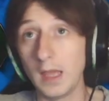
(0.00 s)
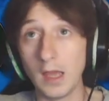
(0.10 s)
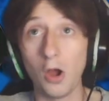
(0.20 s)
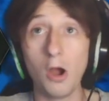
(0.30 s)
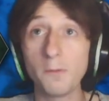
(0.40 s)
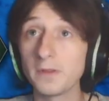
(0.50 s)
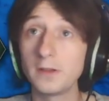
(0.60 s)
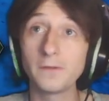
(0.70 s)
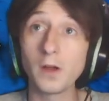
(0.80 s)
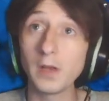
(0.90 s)

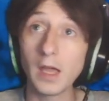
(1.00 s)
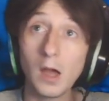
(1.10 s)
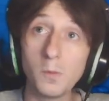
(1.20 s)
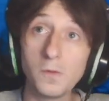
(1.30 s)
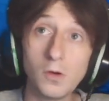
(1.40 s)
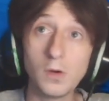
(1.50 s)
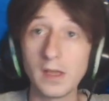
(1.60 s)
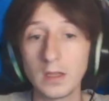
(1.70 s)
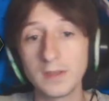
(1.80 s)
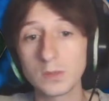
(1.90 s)
Hopefully you found it helpful.
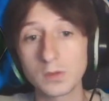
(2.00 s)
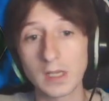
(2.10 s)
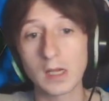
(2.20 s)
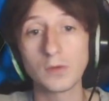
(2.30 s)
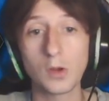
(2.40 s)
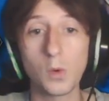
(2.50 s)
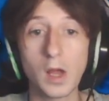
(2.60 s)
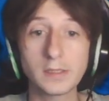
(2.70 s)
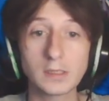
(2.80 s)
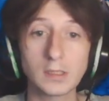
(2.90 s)
This was at a
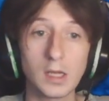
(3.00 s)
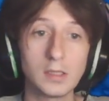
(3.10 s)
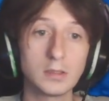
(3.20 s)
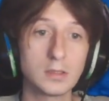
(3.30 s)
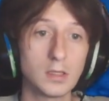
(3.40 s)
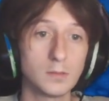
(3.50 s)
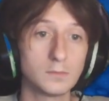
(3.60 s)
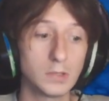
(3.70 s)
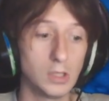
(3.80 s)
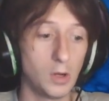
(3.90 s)
request, and
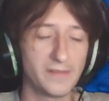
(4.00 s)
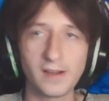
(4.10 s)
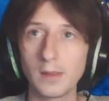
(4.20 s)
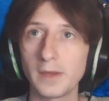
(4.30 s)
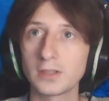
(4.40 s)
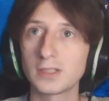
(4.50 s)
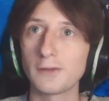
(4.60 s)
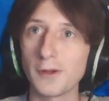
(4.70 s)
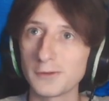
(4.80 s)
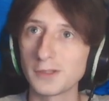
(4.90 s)
you know, I finally managed to
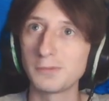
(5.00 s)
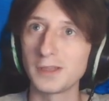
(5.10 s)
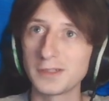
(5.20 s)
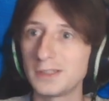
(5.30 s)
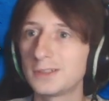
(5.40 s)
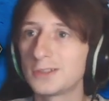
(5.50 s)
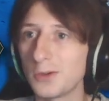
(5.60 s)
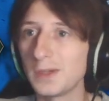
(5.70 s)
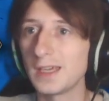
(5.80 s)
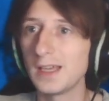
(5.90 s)
get around to bloody
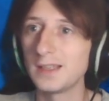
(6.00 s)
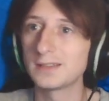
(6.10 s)
doing it.